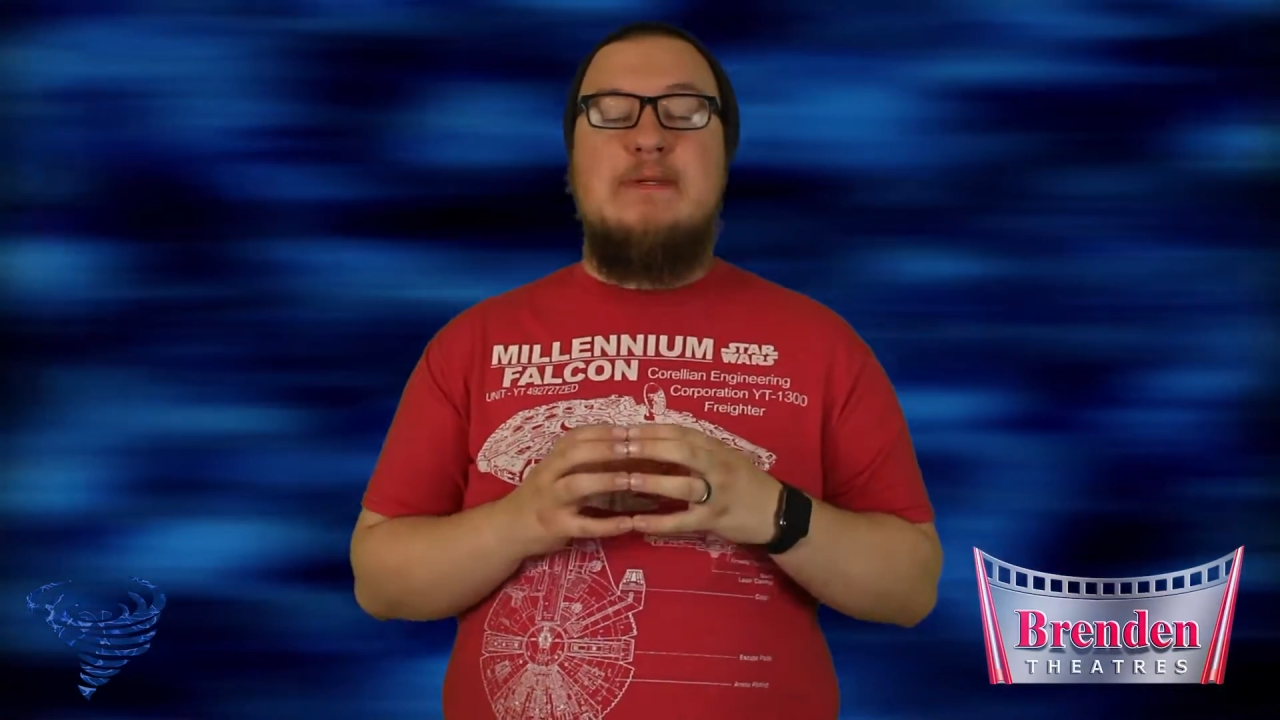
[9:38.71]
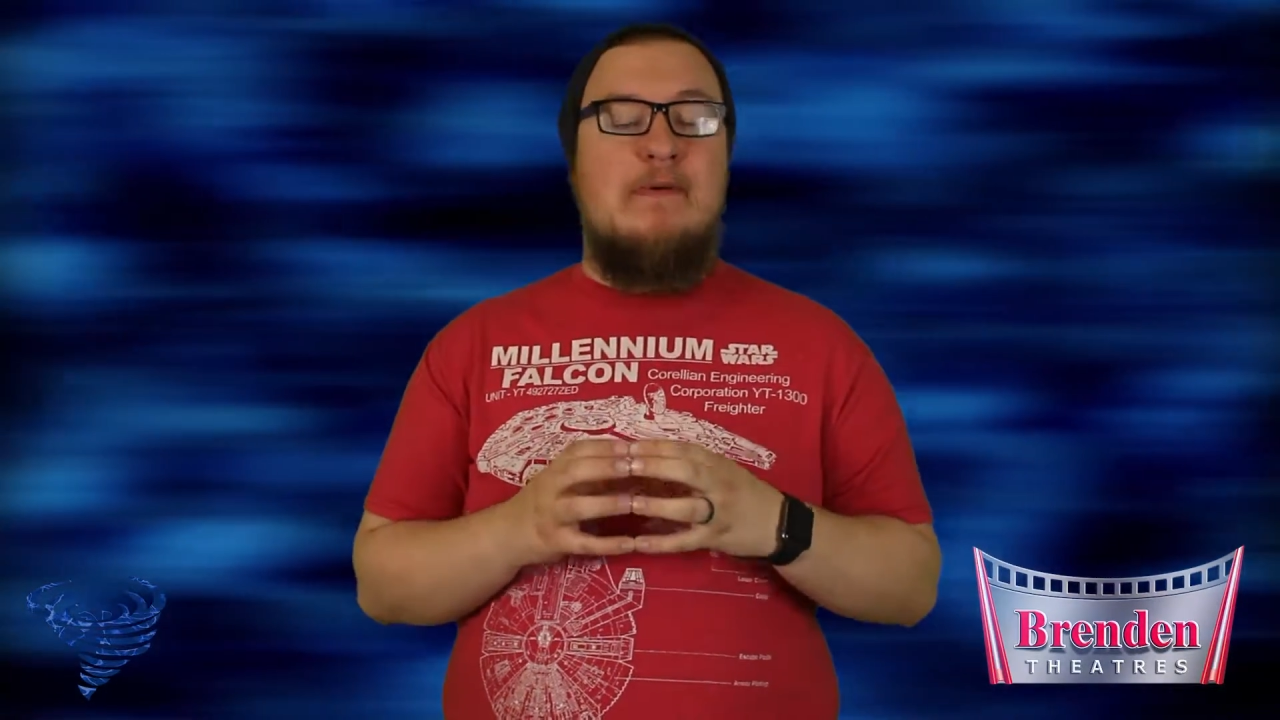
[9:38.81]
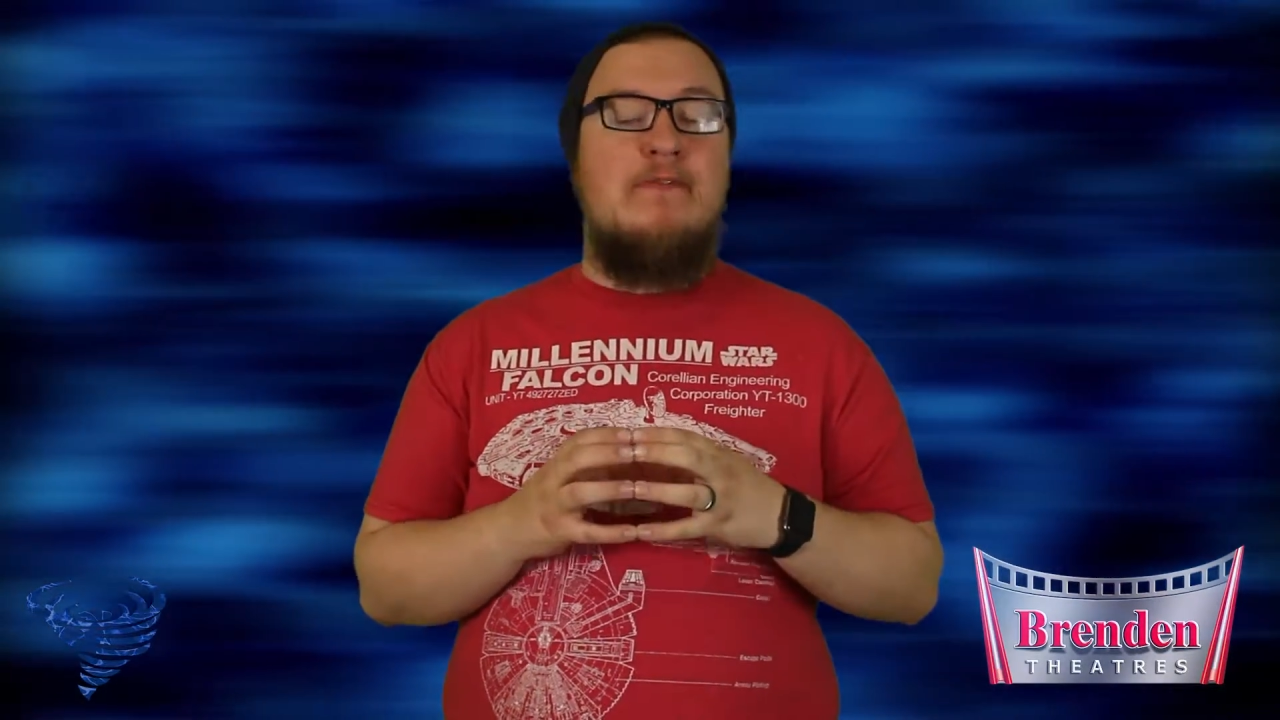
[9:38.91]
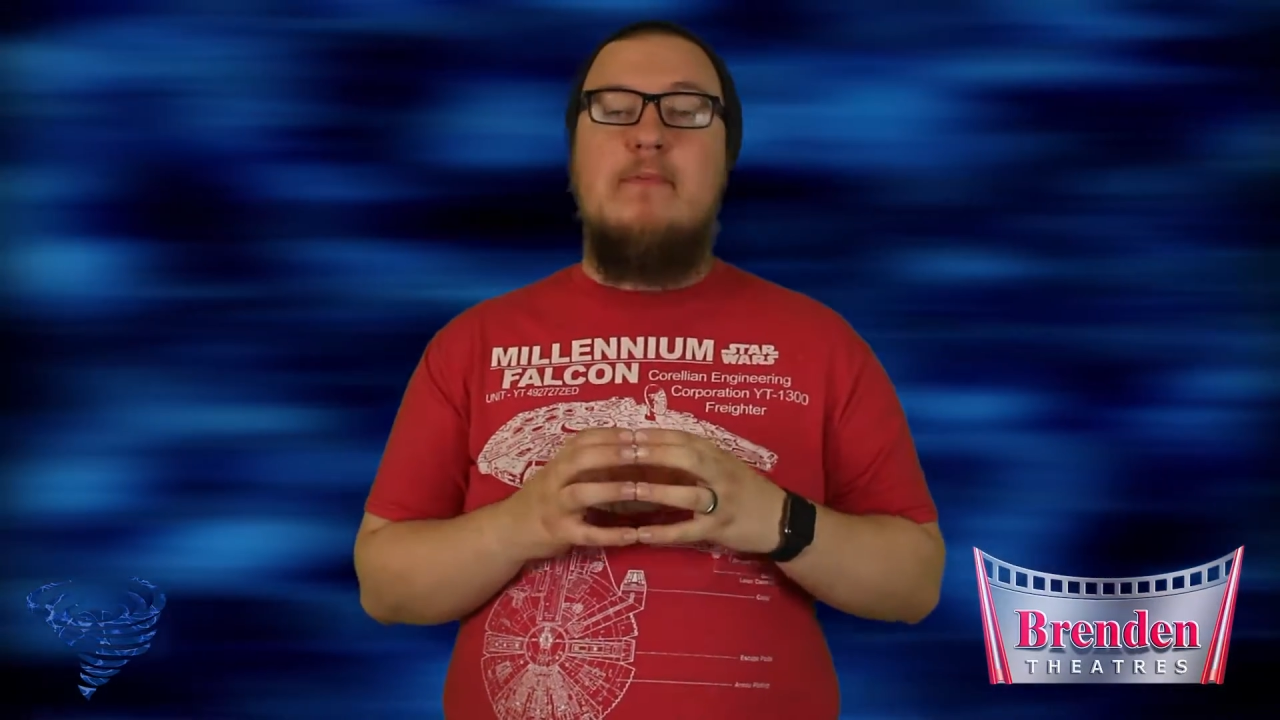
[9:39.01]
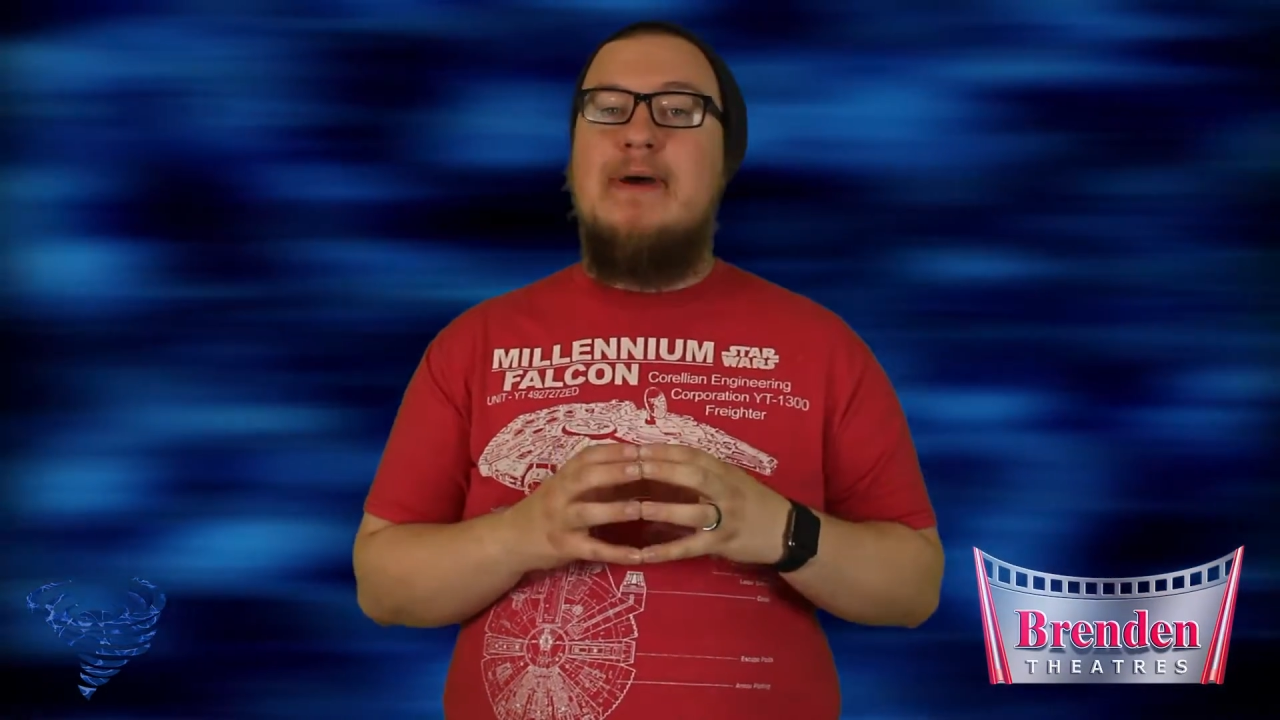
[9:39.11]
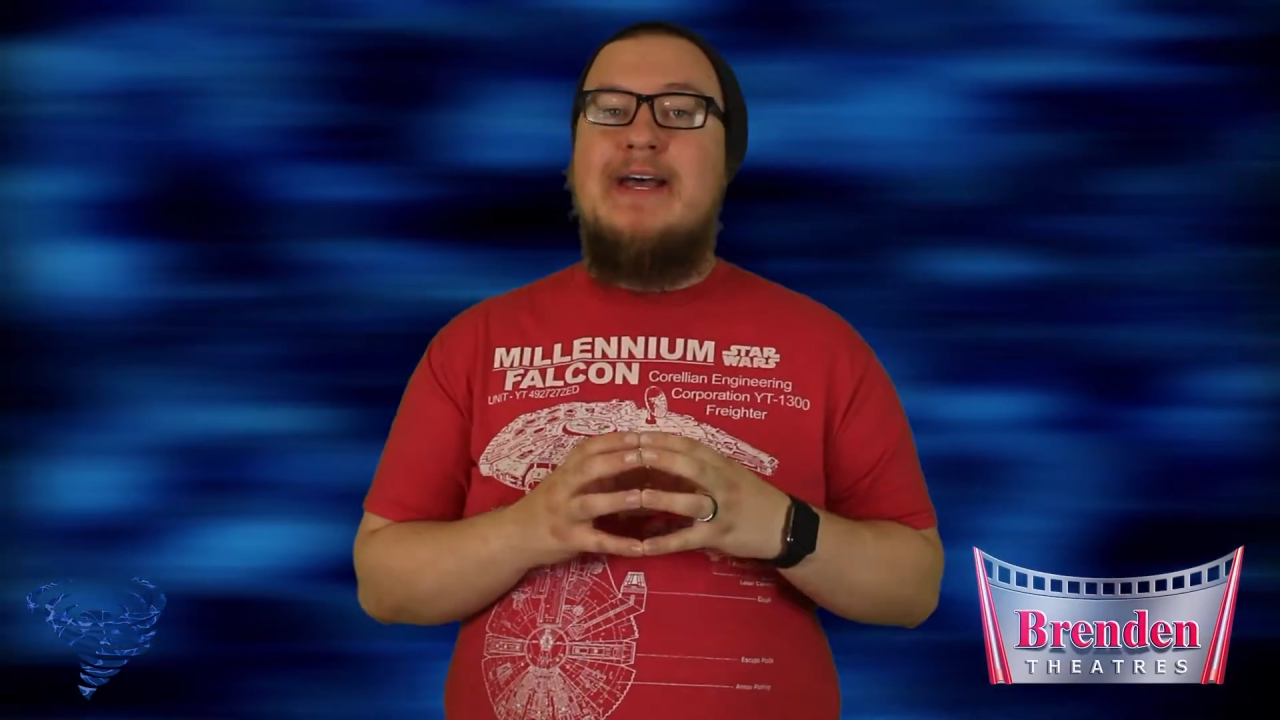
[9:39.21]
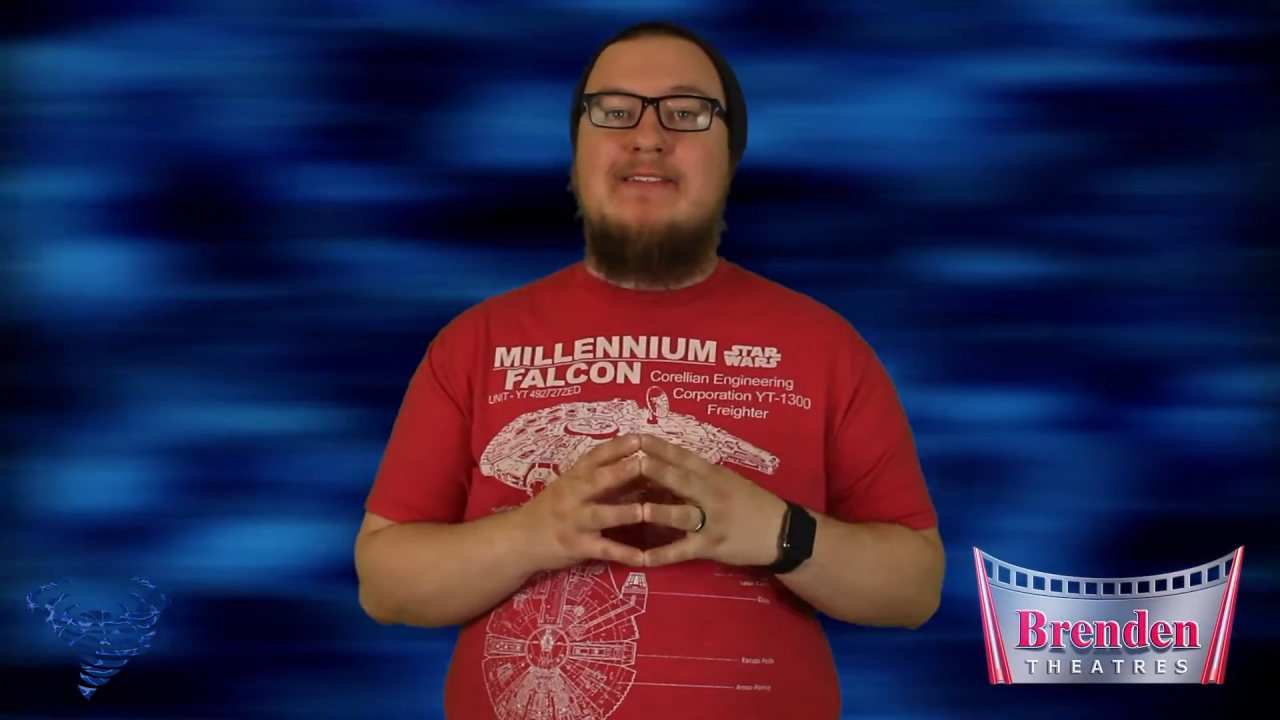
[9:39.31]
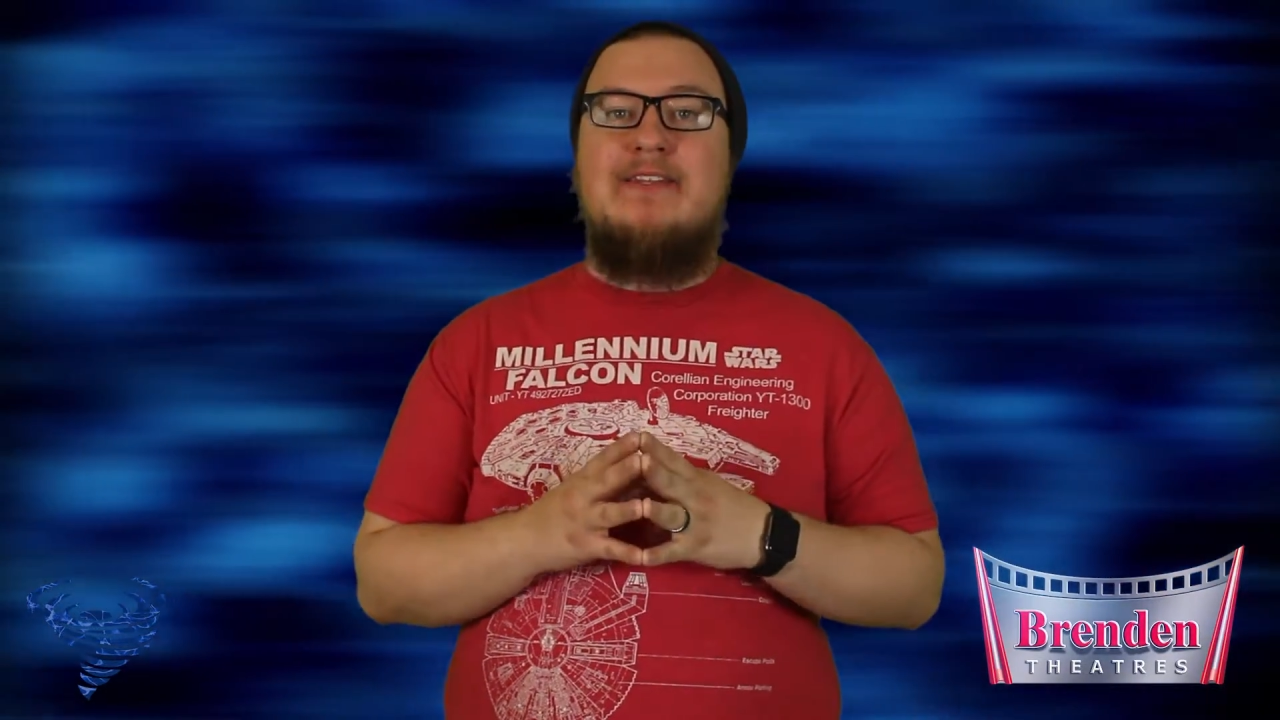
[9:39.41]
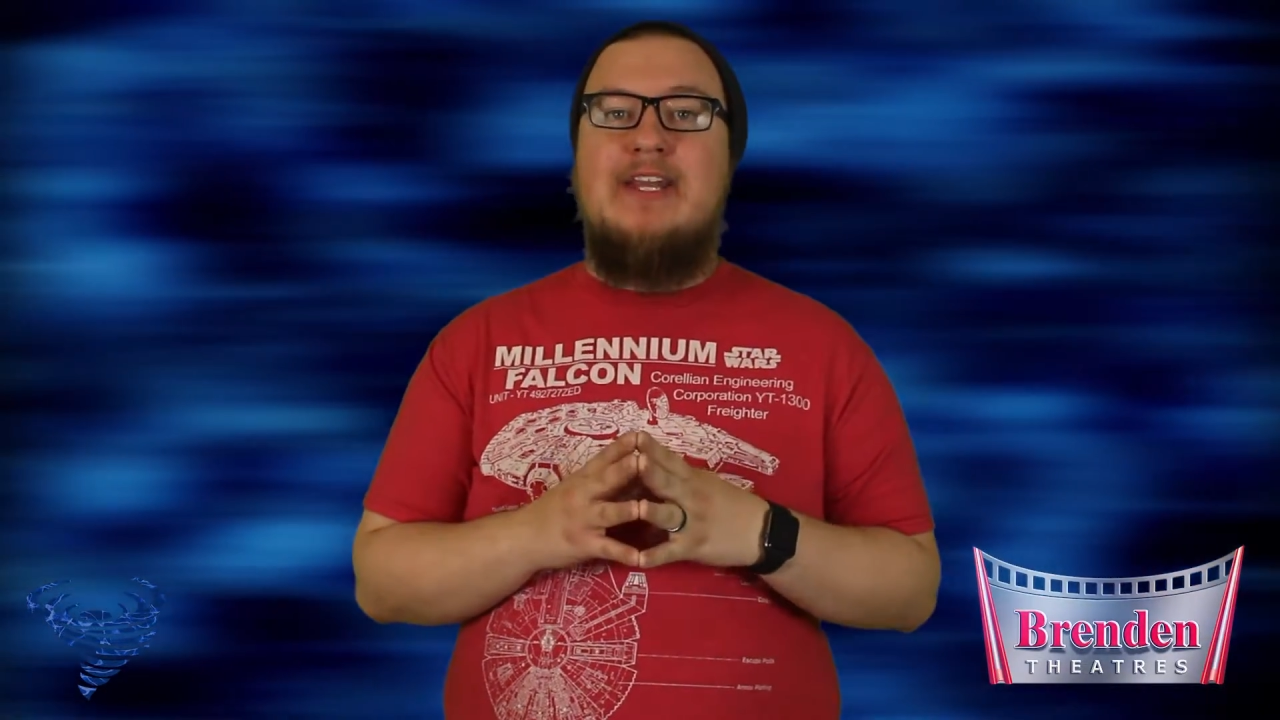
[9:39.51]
some of the best